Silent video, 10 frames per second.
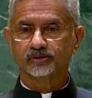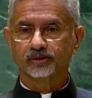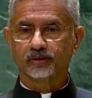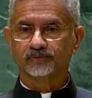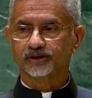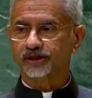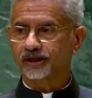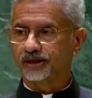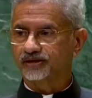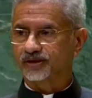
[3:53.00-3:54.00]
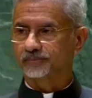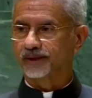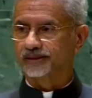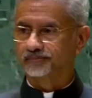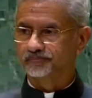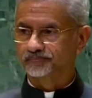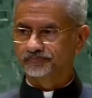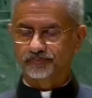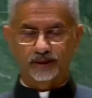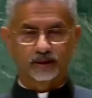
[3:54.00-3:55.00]
and months, and hopefully allay
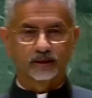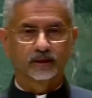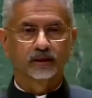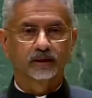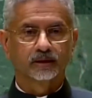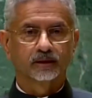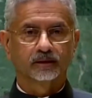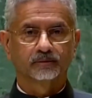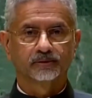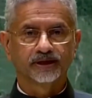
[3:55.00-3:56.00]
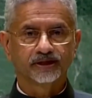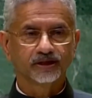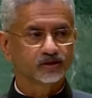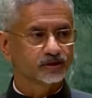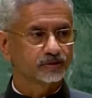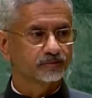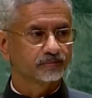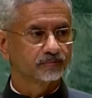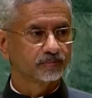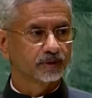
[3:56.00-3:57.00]
some of the tensions in the bilateral
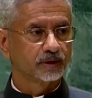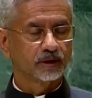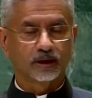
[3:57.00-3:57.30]
relationship.